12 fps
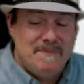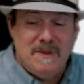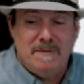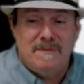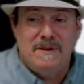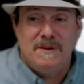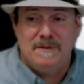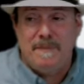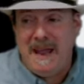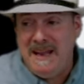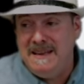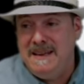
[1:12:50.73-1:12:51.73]
the, the
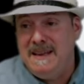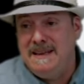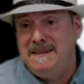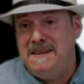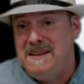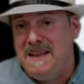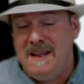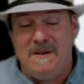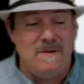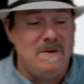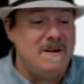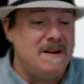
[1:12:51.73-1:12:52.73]
painting,
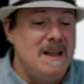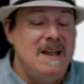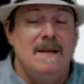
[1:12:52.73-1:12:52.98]
decal work.